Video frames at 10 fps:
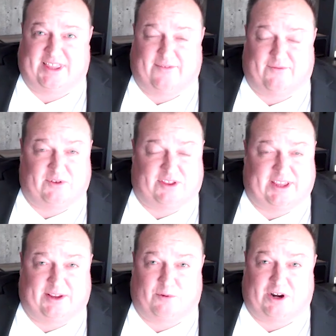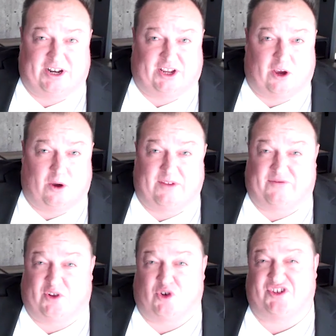They have everything ready to go.
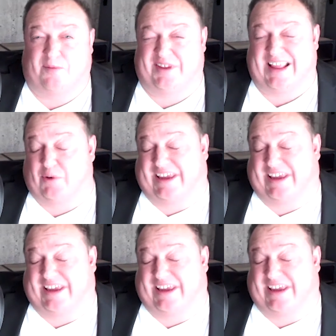If there's something that